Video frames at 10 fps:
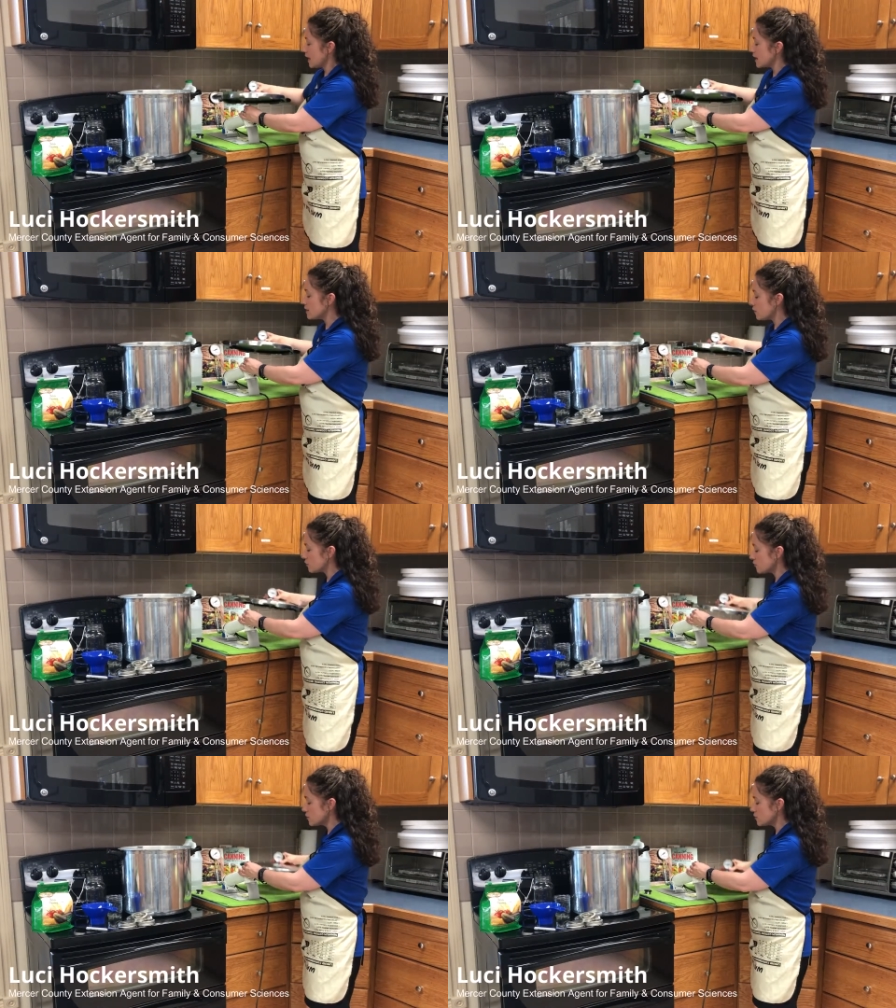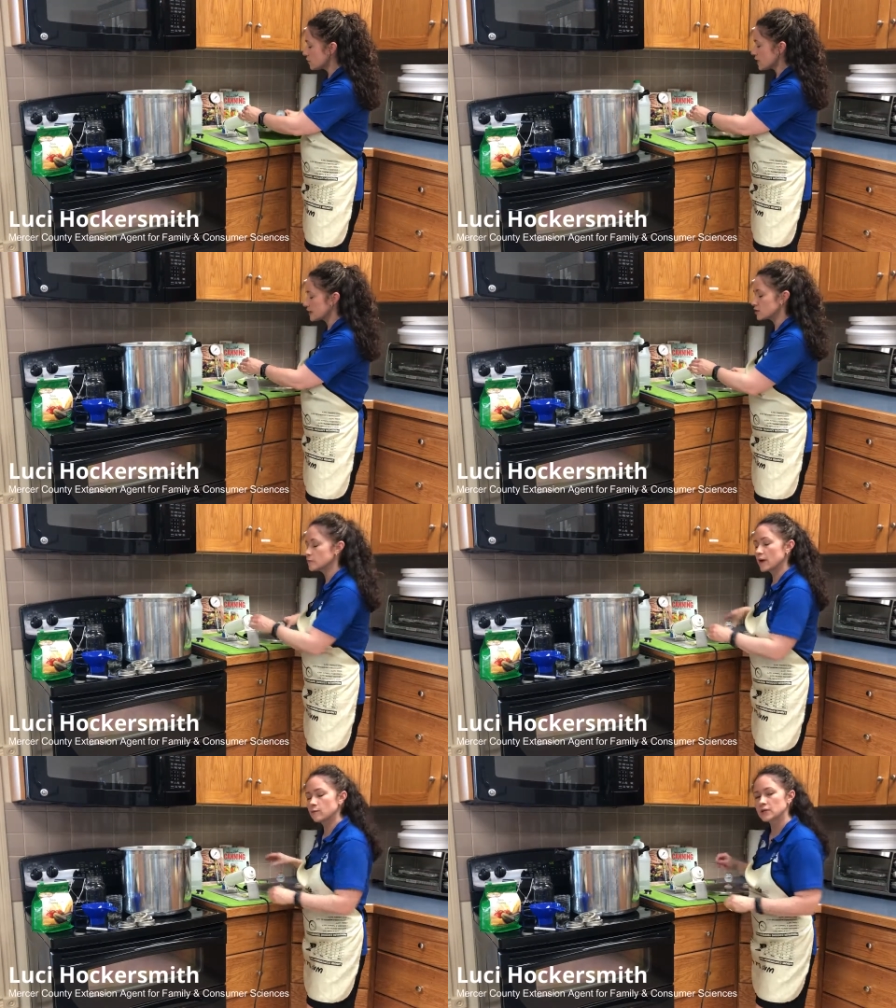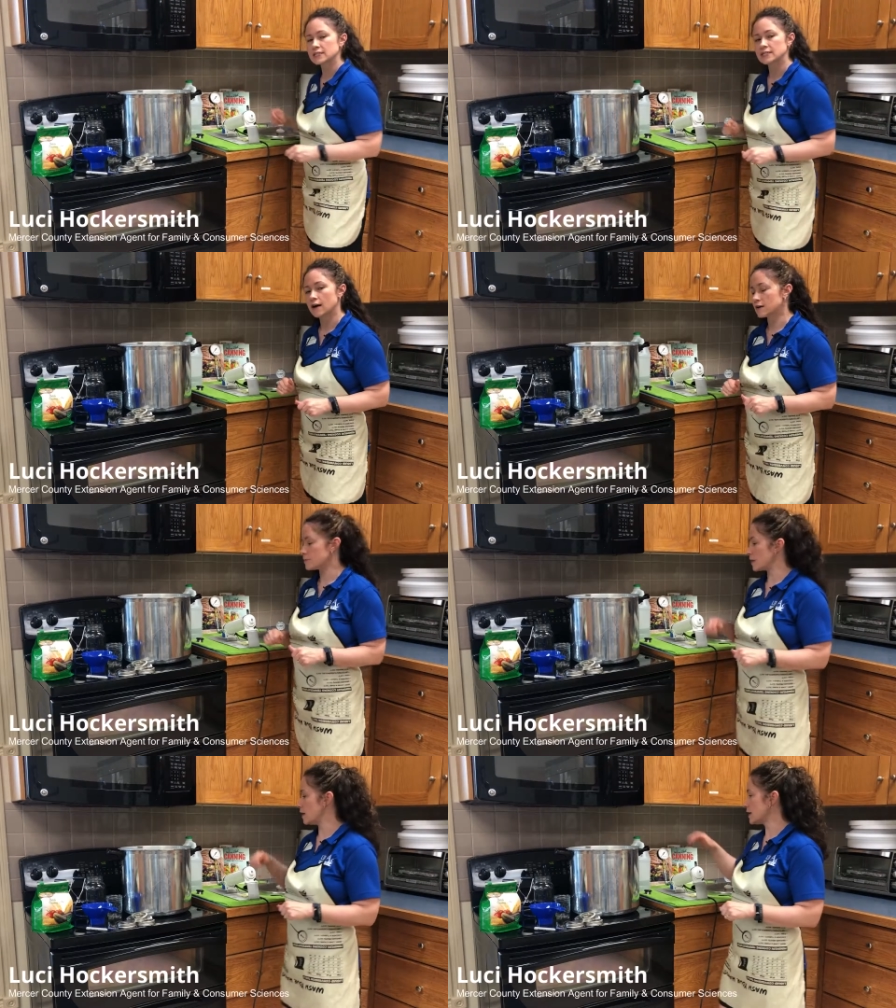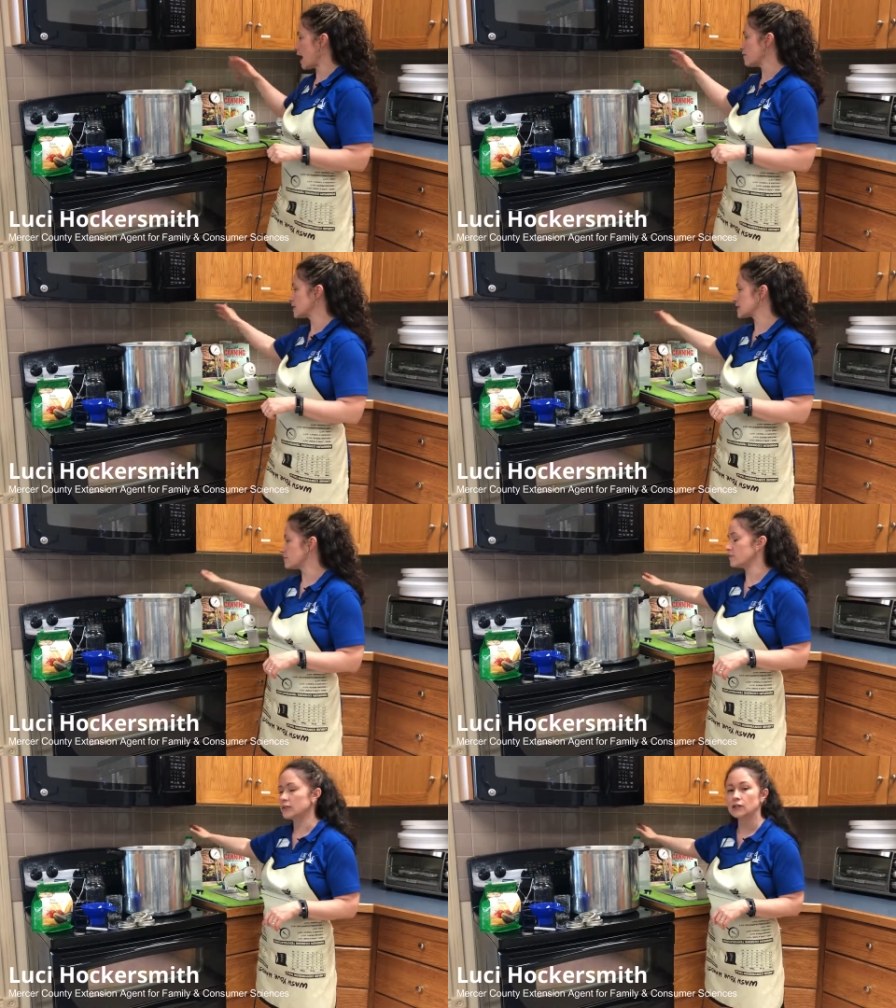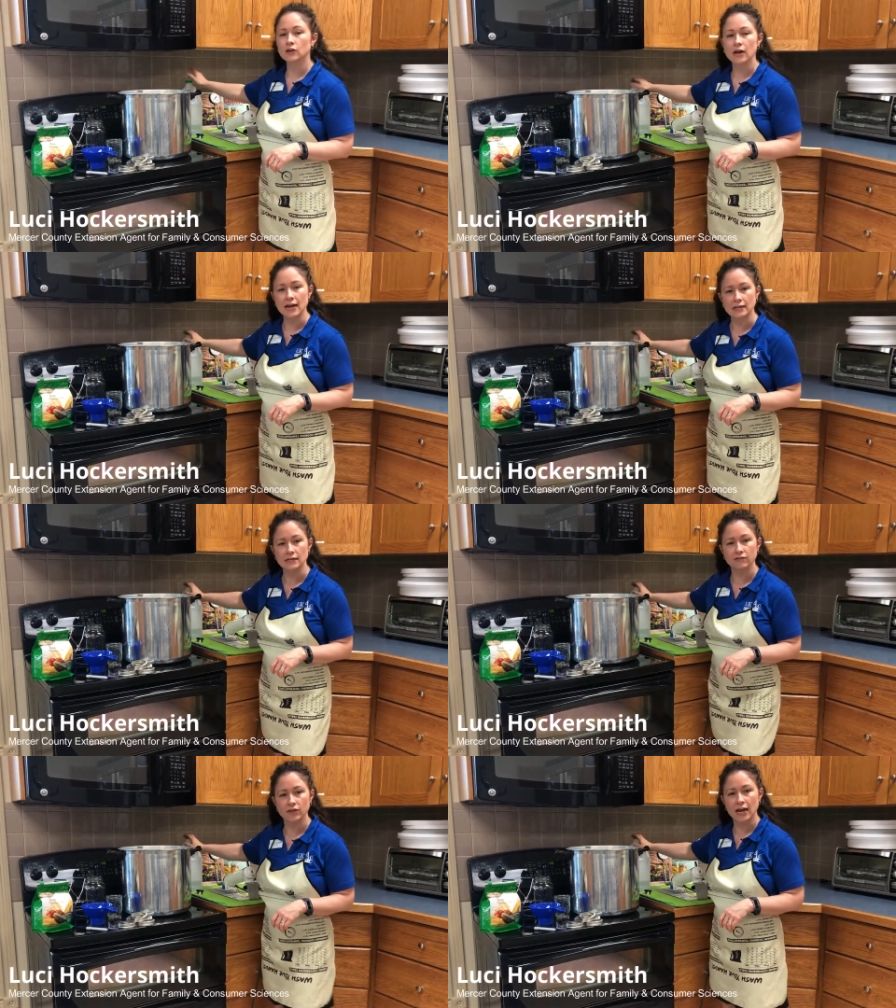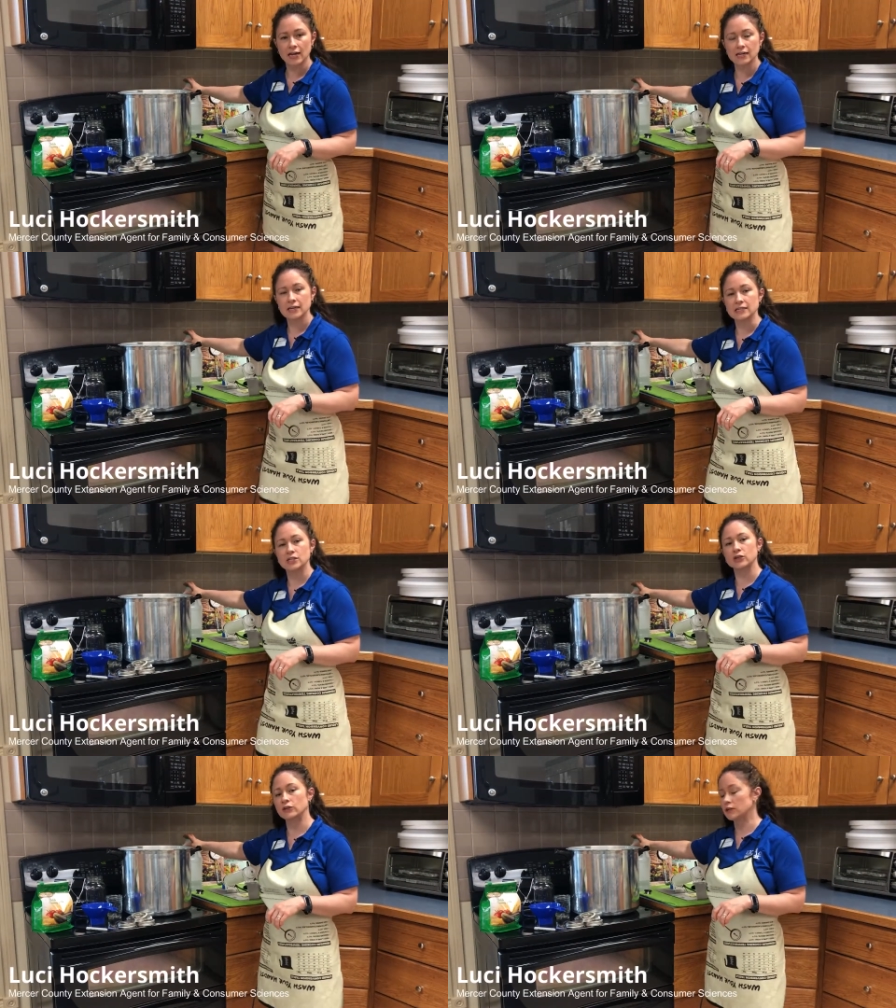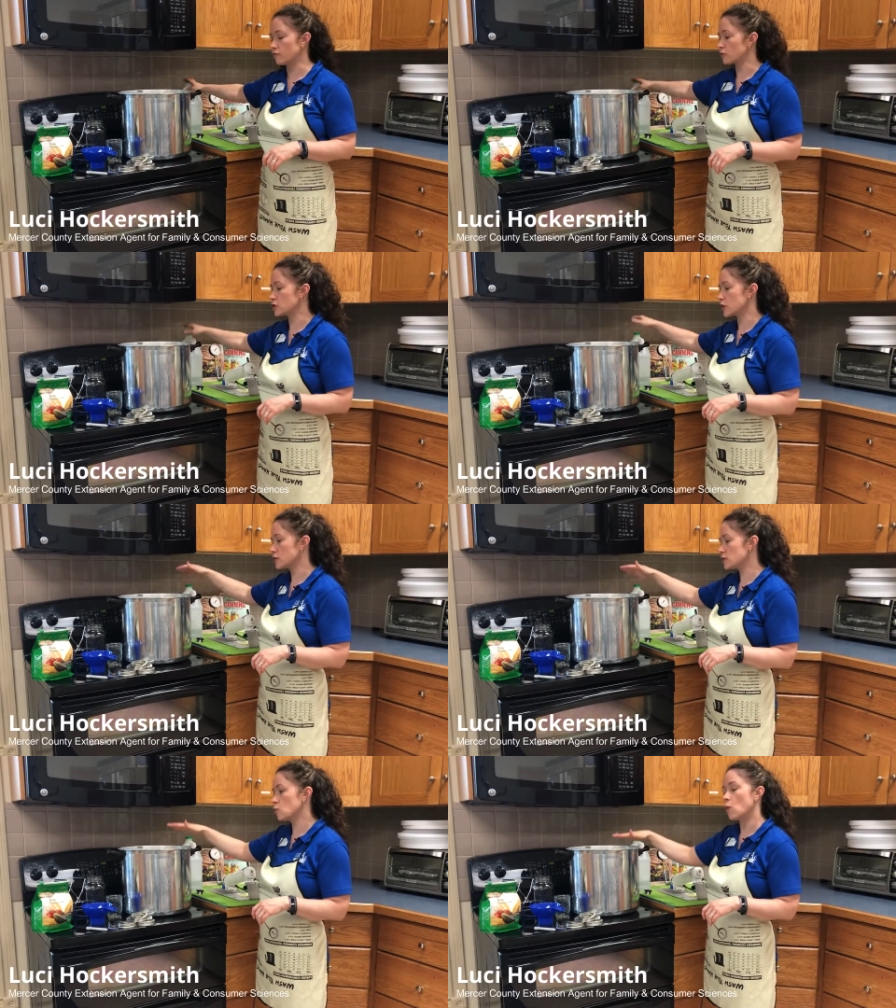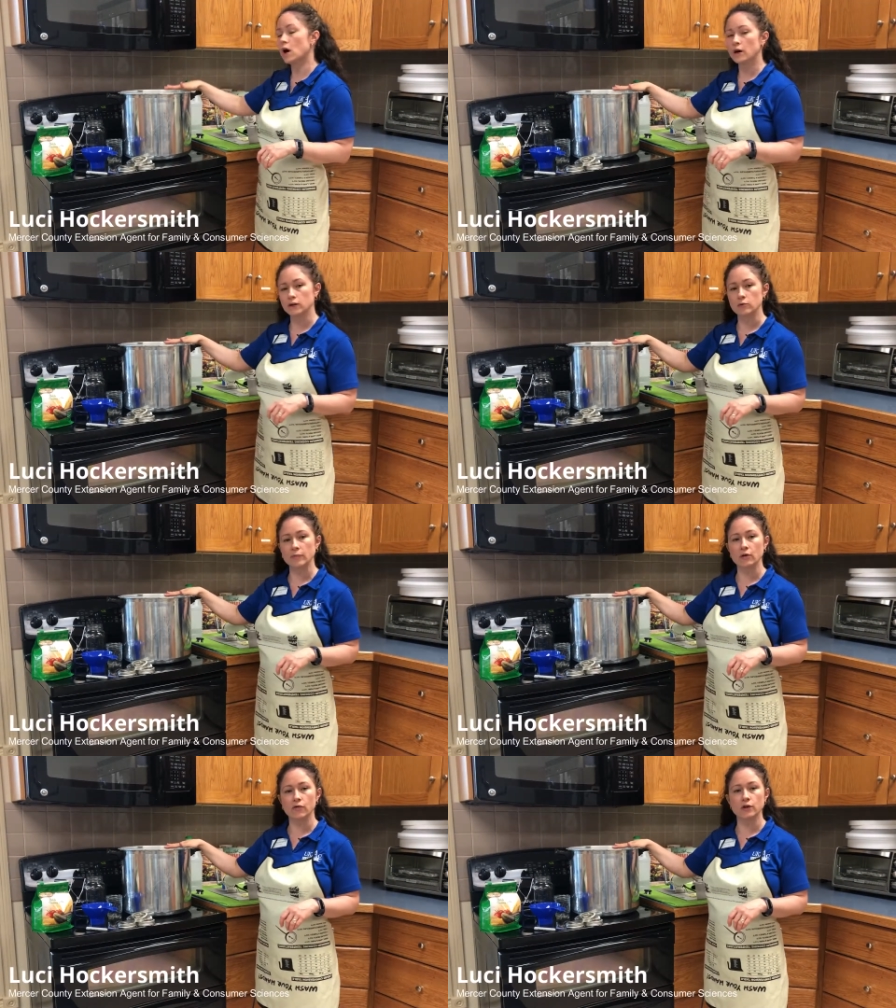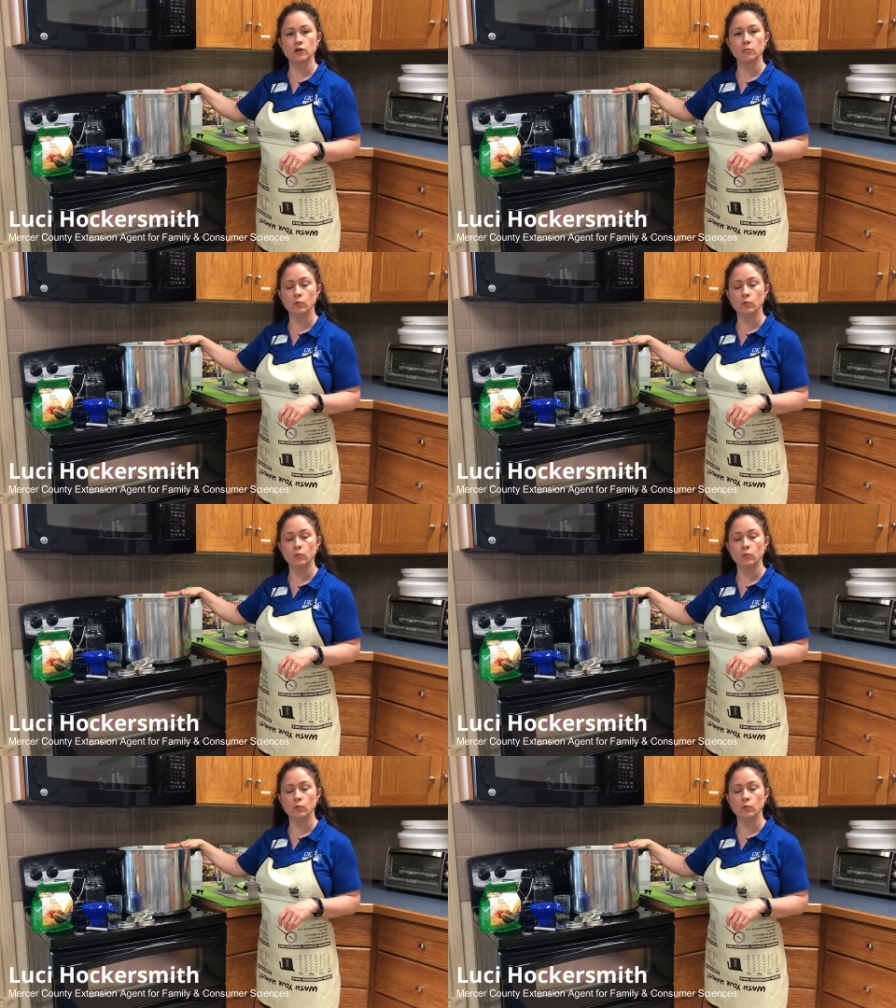Another few things you might want to stock up on: having some vinegar handy for canning is good for just the water, both in your